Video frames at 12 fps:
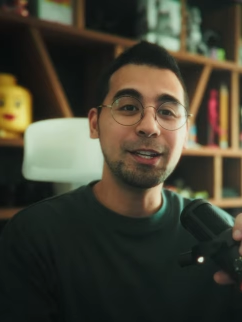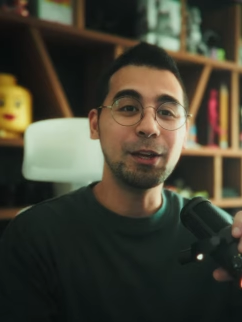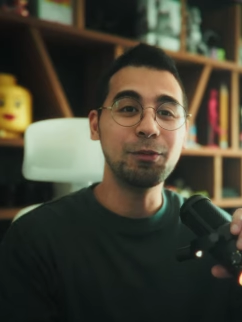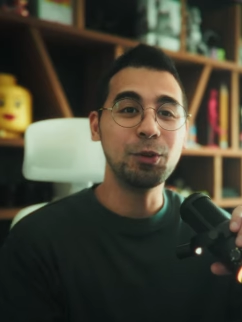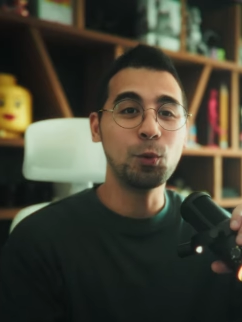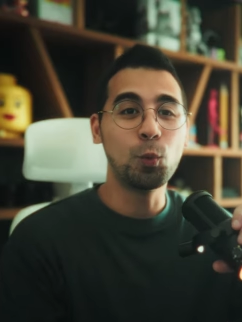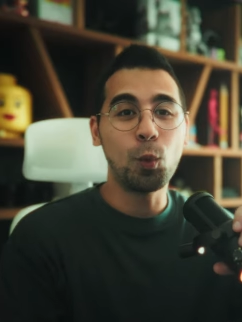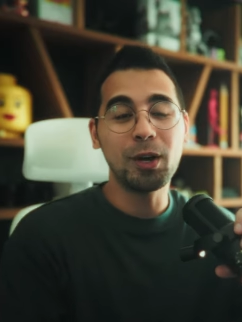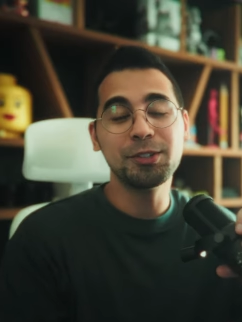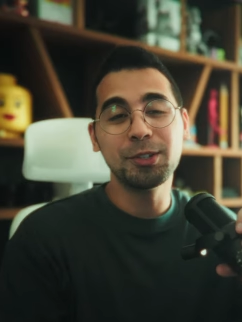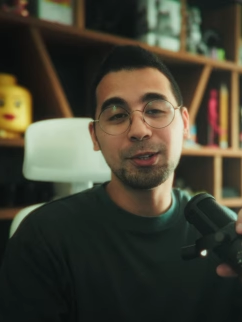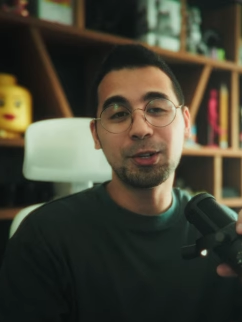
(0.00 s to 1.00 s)
if you
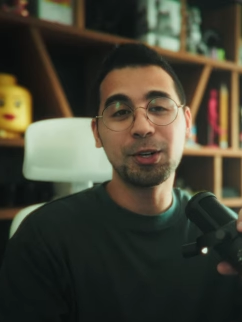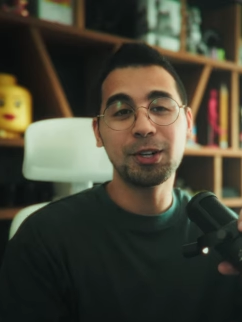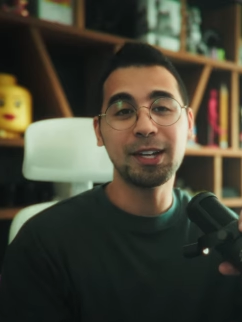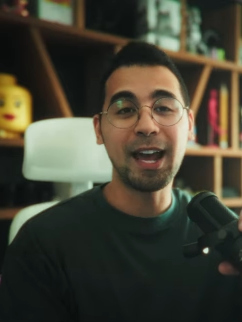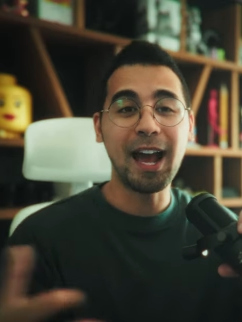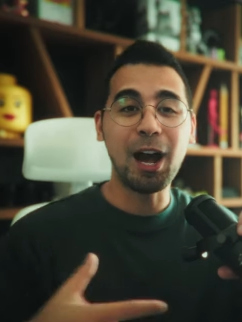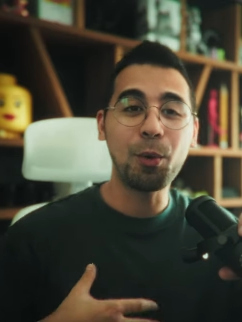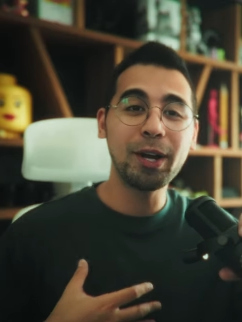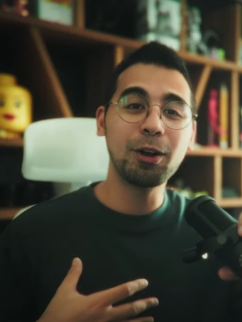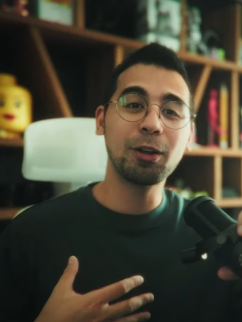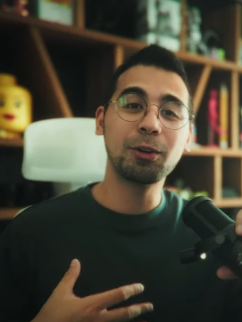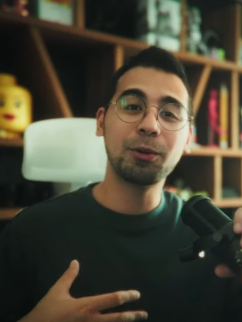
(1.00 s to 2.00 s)
want to learn how I
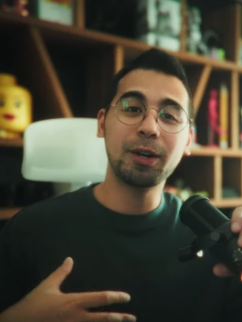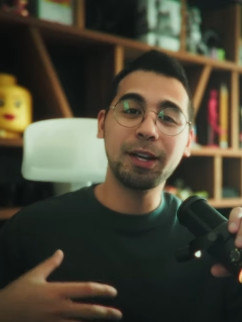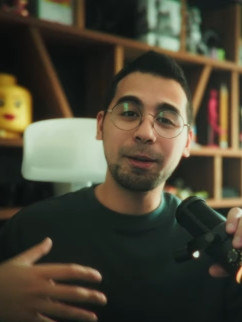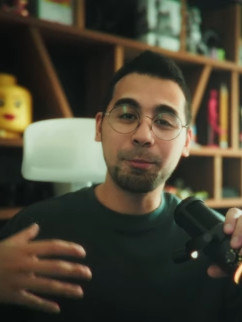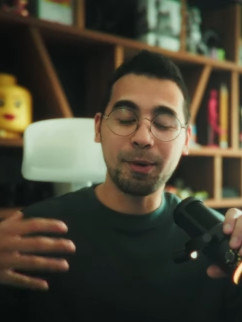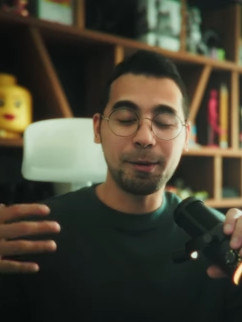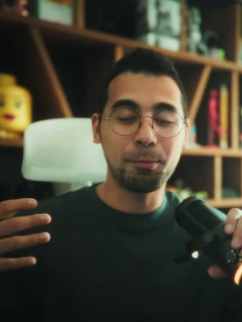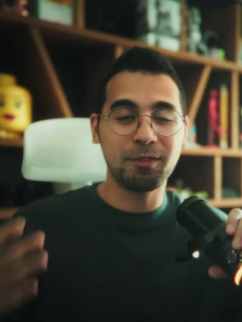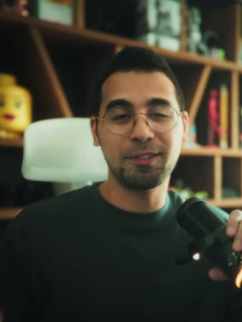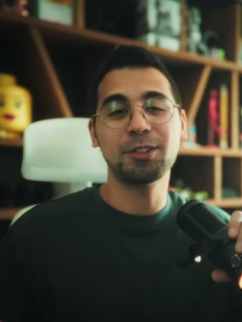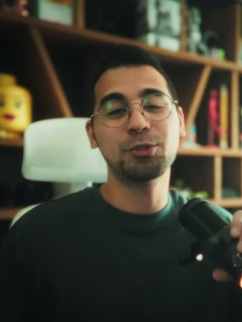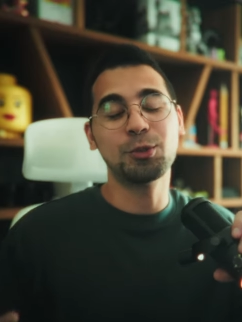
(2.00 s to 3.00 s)
color grade my
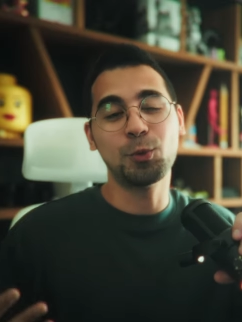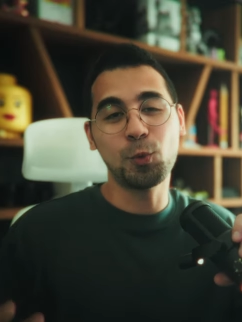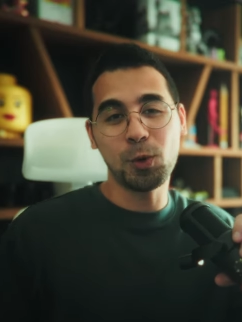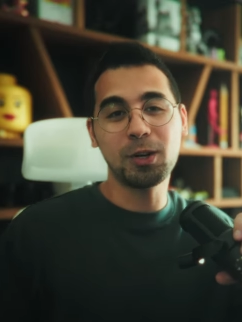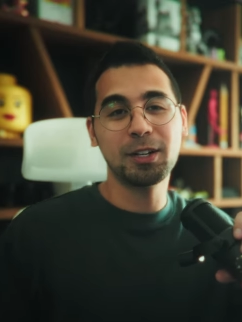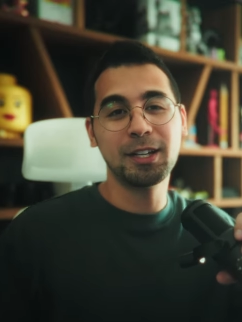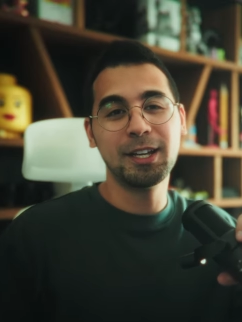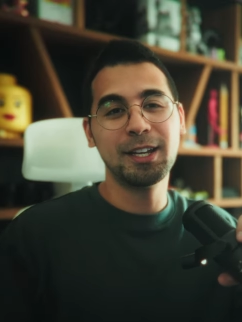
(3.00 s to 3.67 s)
professional work,